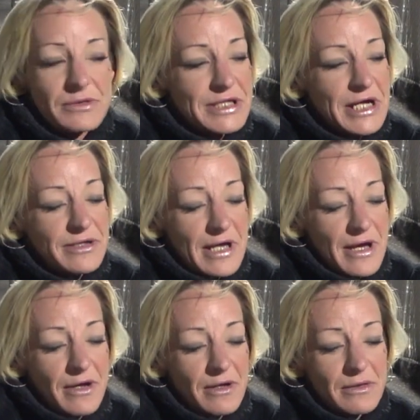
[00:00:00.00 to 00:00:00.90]
take
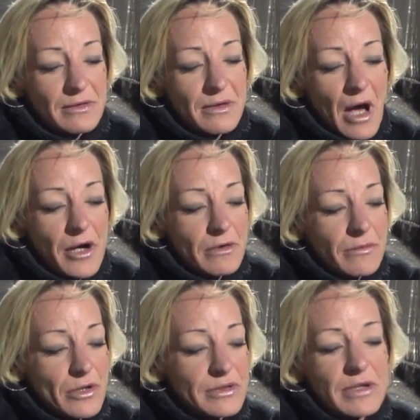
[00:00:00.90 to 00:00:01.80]
that higher
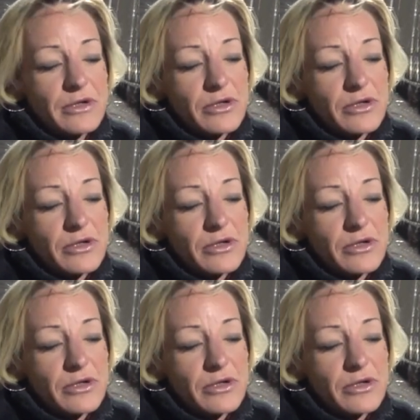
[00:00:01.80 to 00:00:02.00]
road,